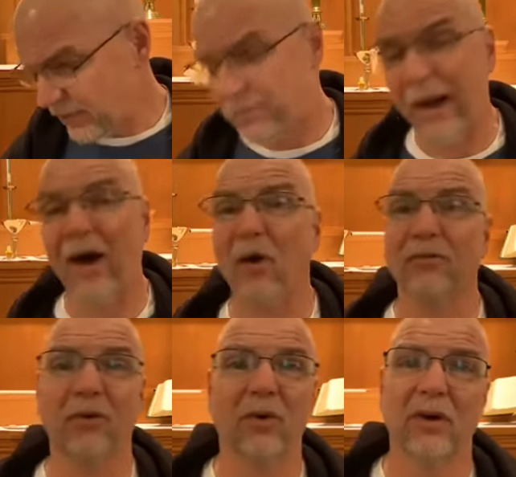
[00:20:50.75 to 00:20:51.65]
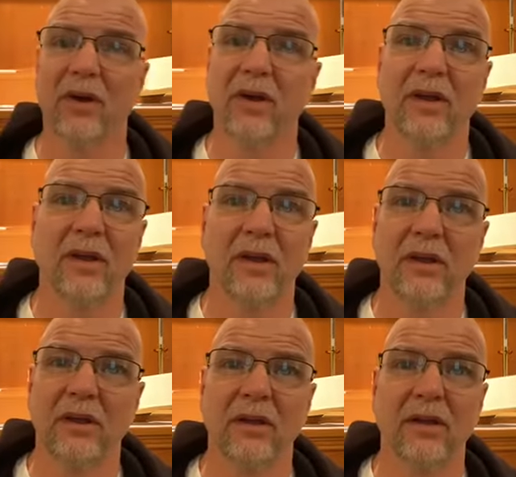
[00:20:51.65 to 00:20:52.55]
That's powerful.
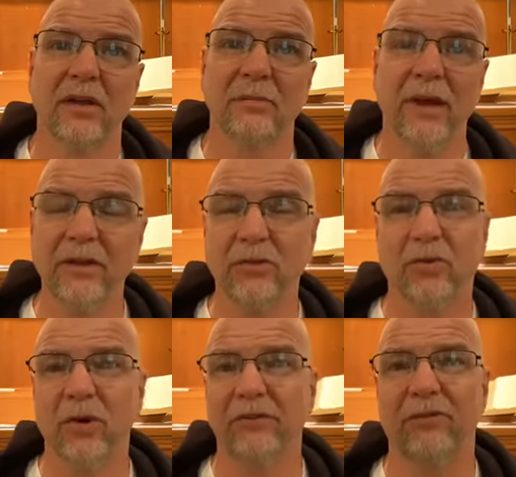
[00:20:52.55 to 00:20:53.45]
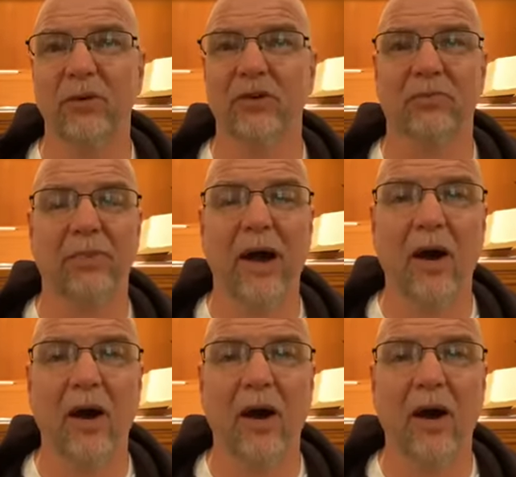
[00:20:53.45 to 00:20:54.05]
Matthew 24 is